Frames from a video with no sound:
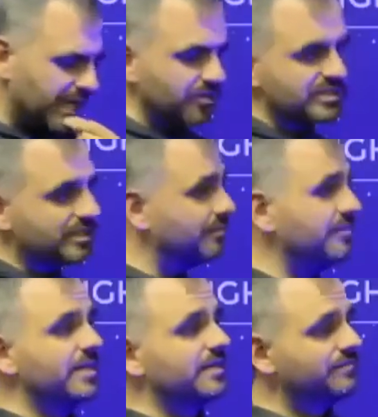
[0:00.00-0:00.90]
it's something
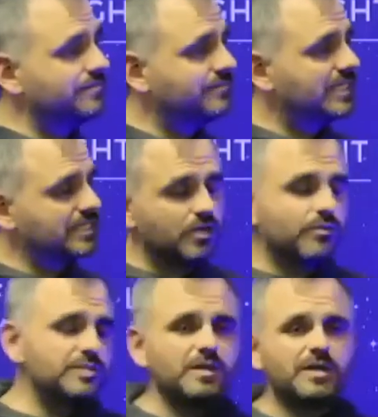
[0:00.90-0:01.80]
big. Amen. It's going to
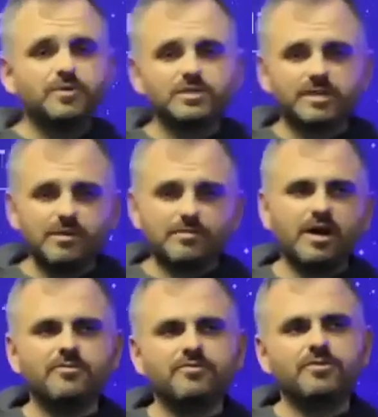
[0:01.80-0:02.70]
reach people. It's going to be
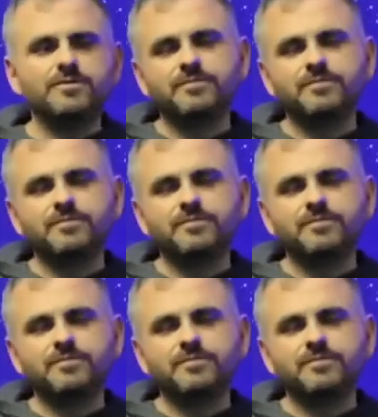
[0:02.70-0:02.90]
powerful.